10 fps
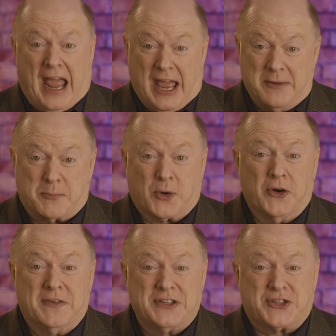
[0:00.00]
and
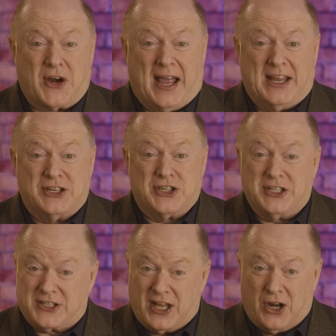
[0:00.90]
proven
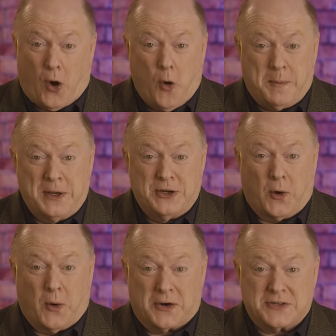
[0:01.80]
strategies that open
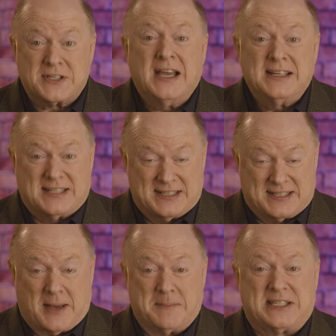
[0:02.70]
doors to
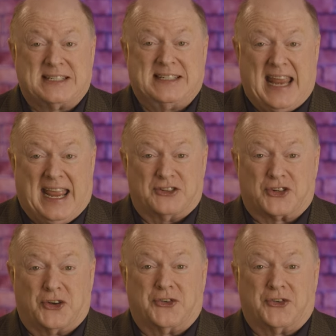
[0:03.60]
substantial